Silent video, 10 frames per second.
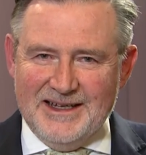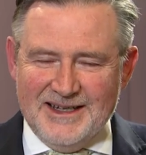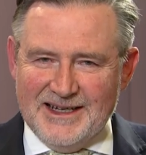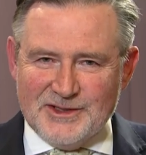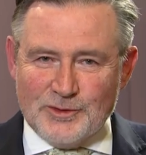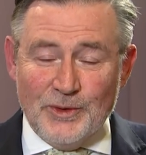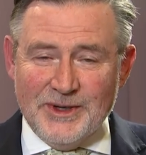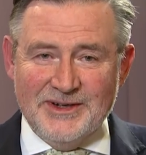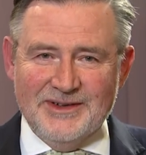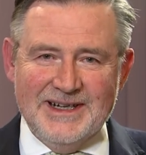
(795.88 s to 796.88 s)

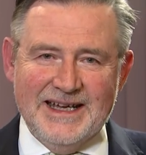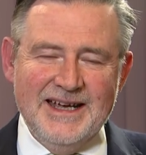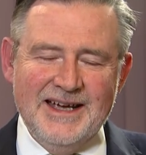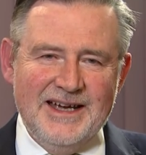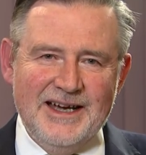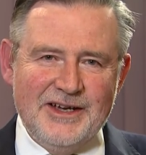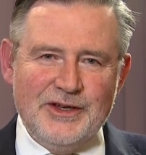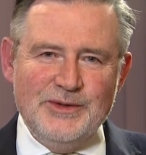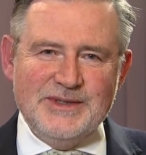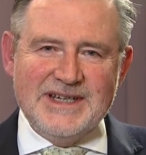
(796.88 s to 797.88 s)
extraordinarily
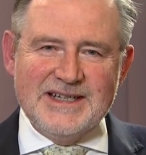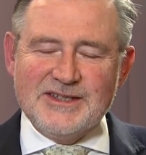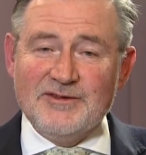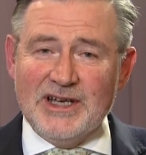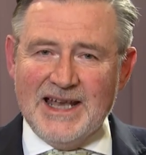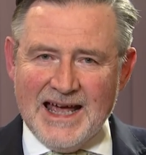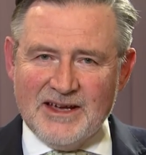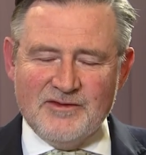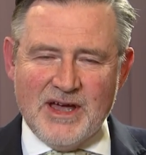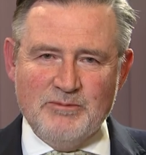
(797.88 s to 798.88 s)
accusing us of a
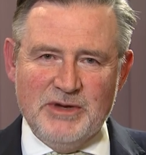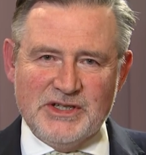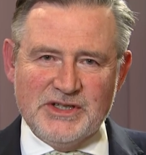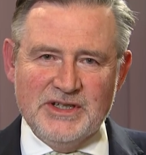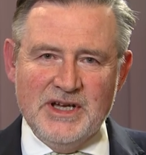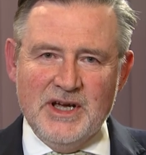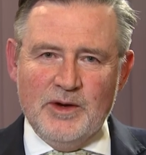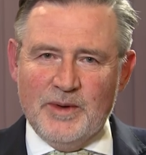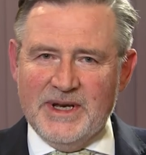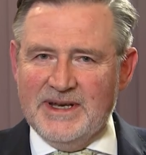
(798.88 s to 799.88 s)
lack of ambition
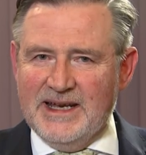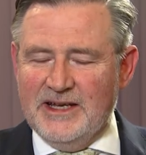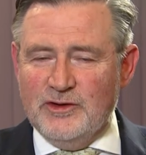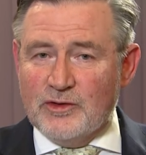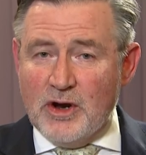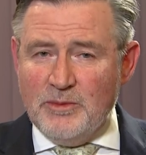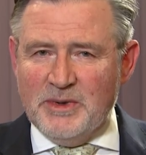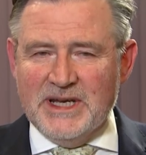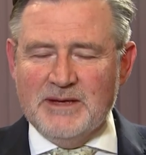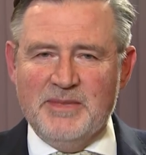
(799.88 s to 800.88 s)
when, in your
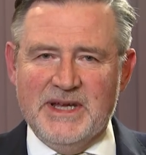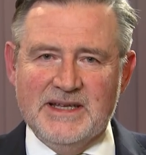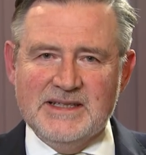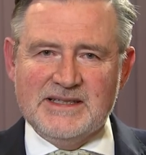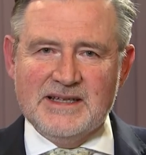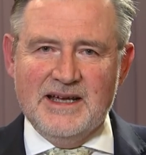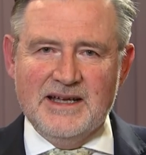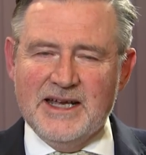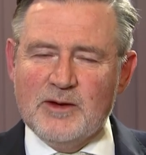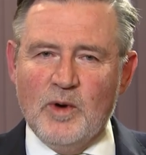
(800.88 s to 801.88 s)
opening piece,
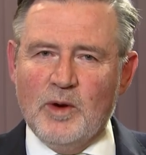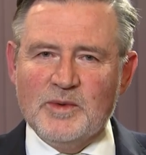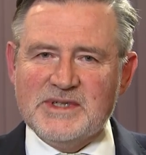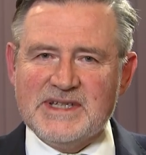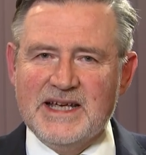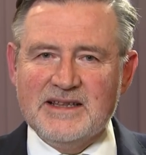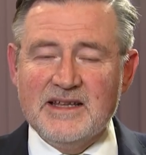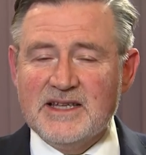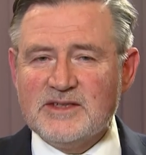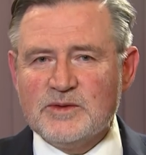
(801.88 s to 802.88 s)
Nick Watt was saying
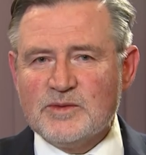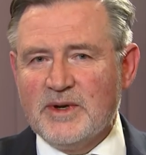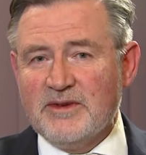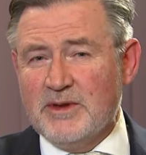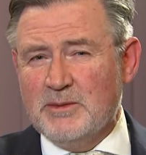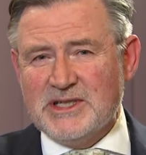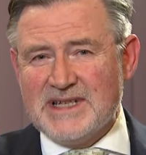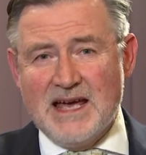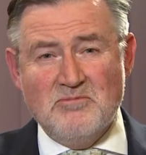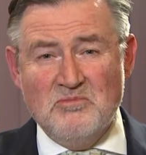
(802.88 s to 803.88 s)
that this was one of the
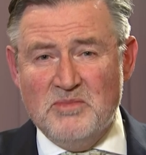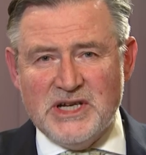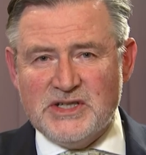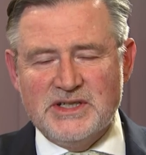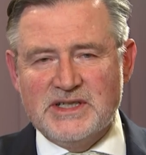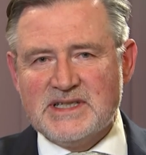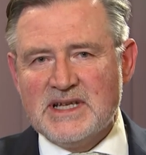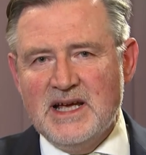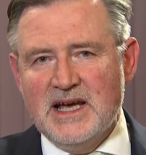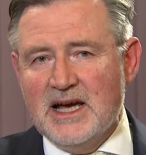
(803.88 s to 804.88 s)
most ambitious
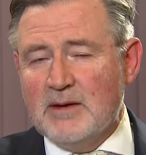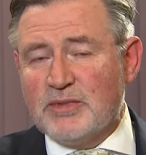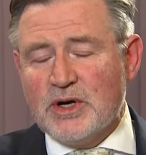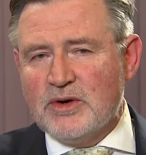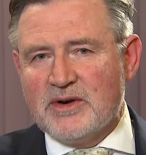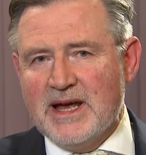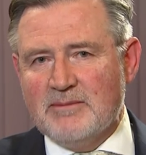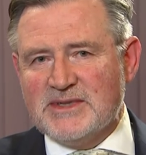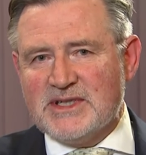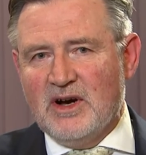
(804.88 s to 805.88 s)

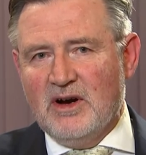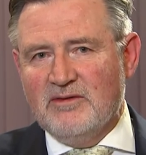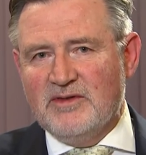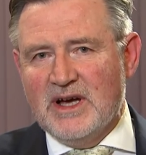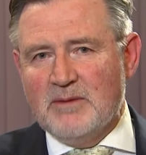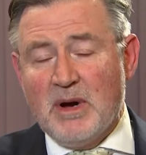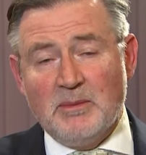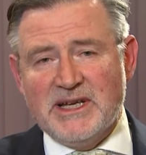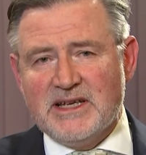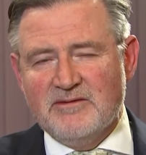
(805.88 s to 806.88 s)
programmes of
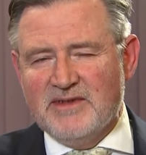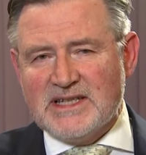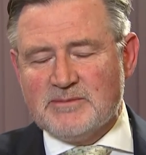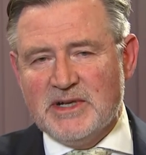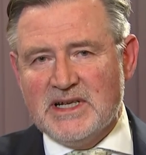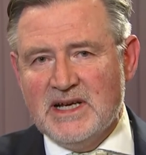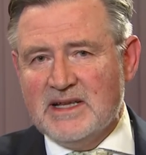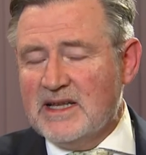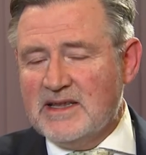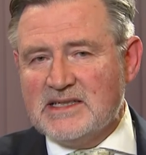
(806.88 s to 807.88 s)
public investment
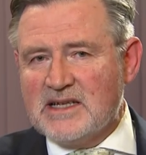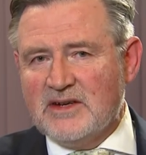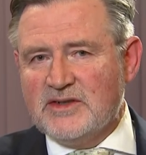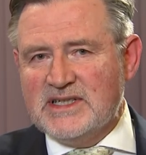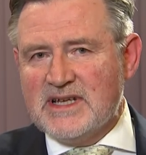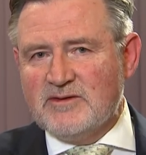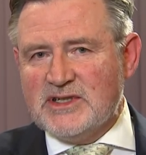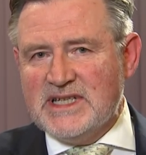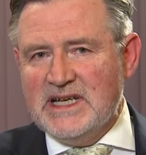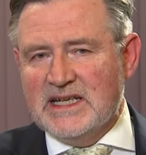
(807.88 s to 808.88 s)
that this country's ever
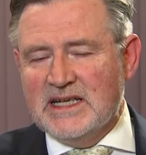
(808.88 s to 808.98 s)
seen.